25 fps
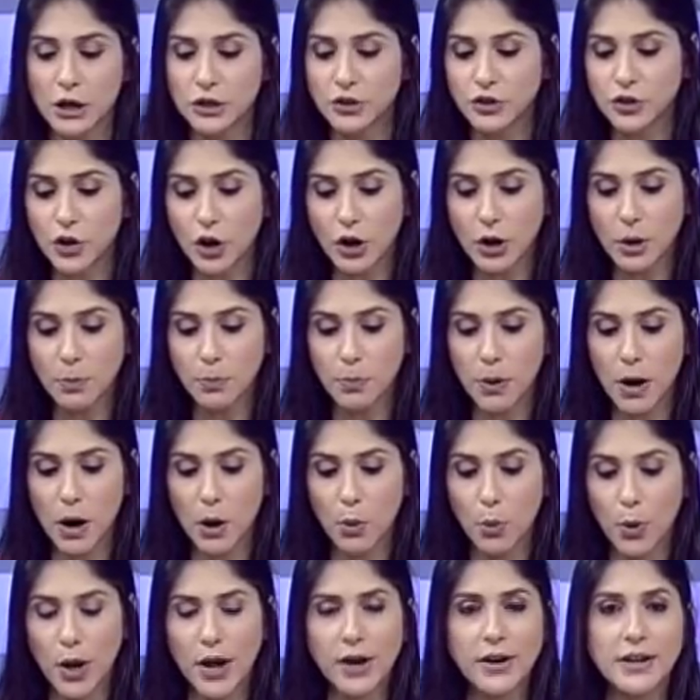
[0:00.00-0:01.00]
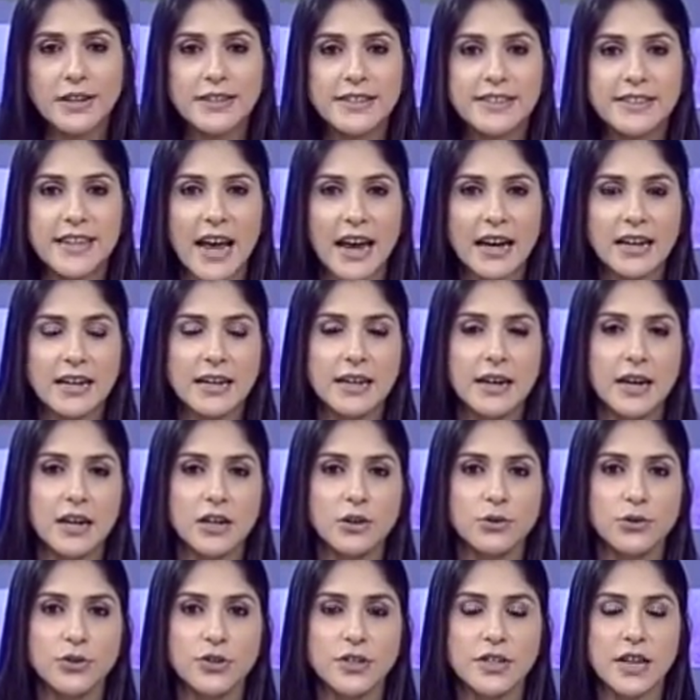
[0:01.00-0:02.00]
Saurabh, uh, where exactly are
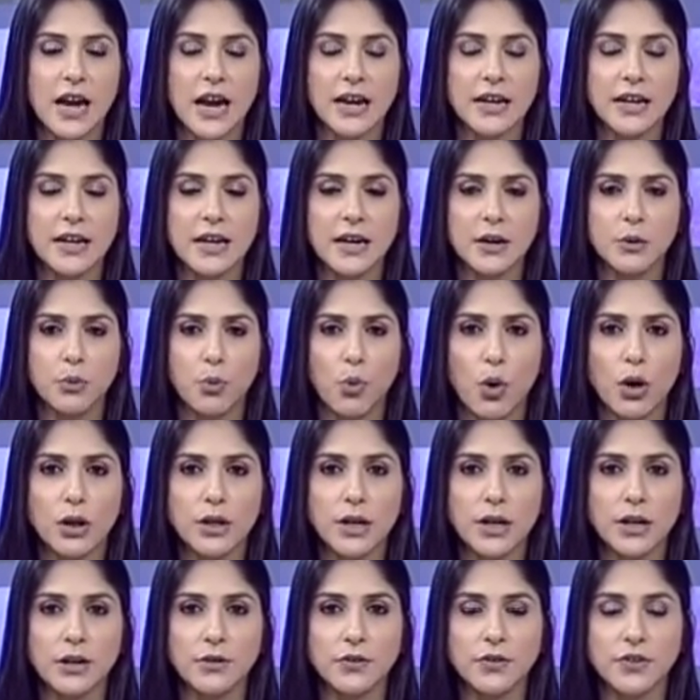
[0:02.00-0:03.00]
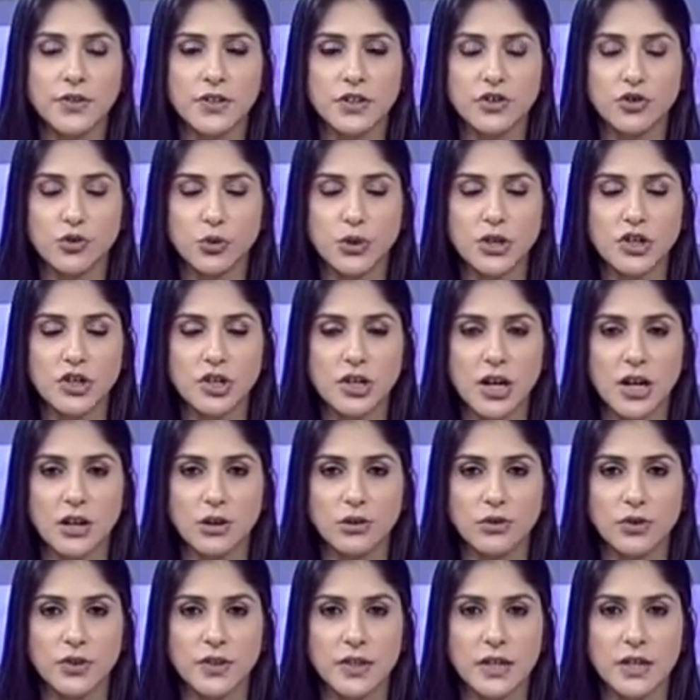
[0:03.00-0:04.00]
you standing and what kind of situation are
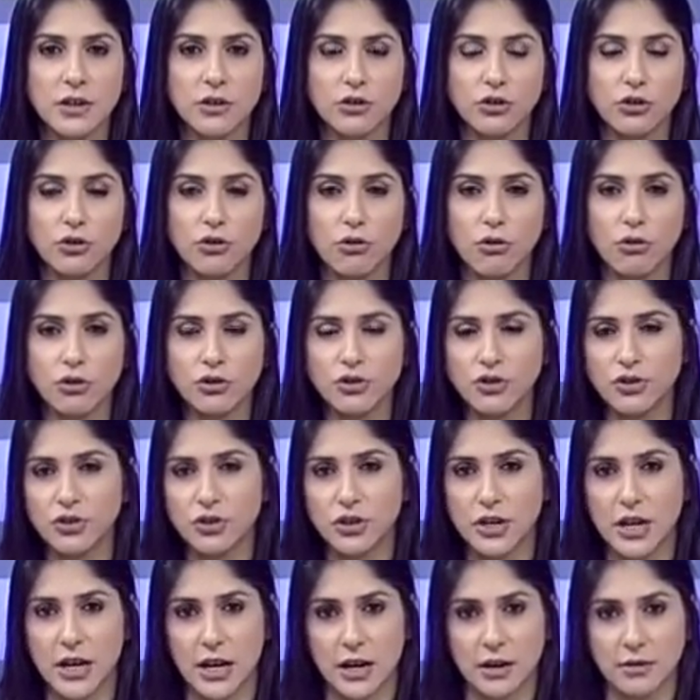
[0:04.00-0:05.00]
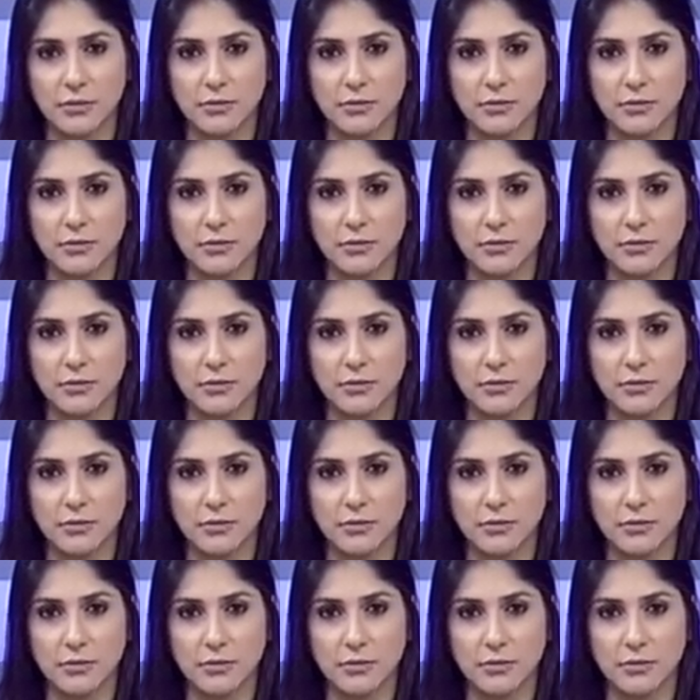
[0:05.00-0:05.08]
you seeing on the roads today?